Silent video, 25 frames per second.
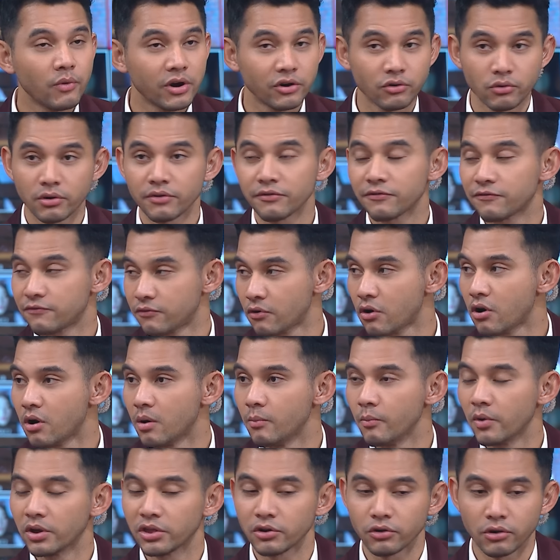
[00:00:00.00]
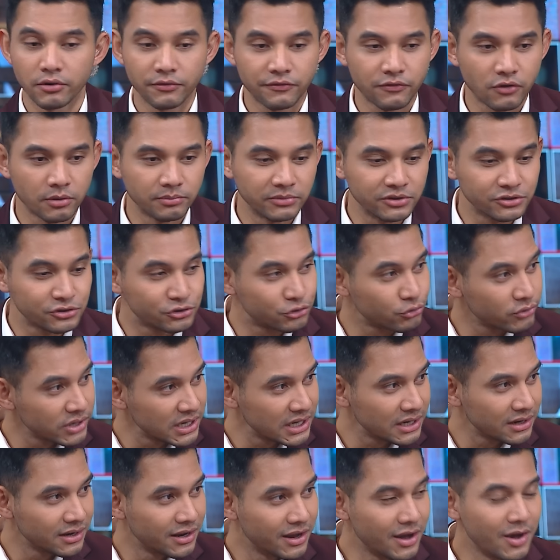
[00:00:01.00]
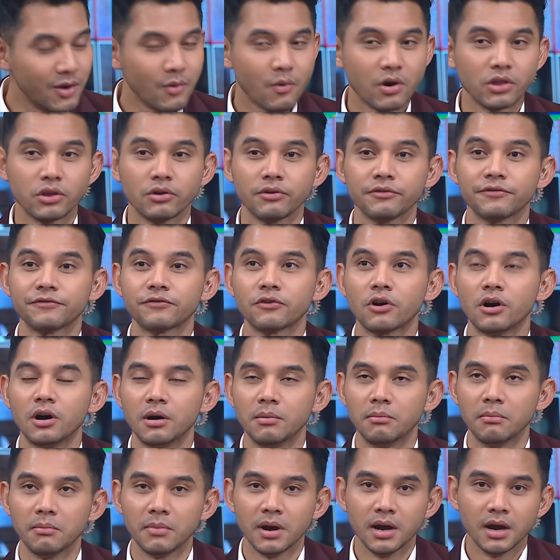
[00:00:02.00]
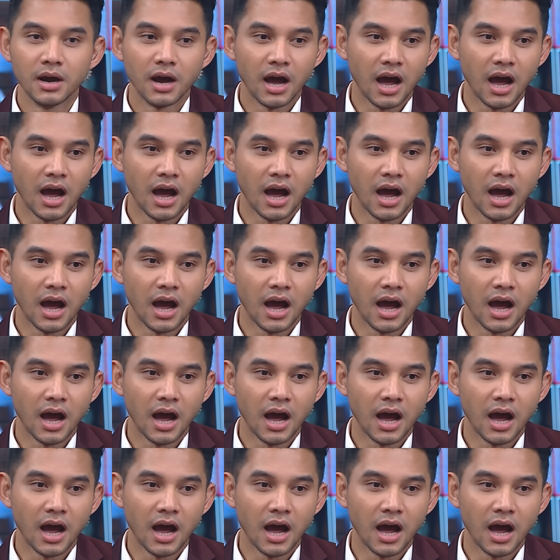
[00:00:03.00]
where you're from, whether you're from the street, whether you're from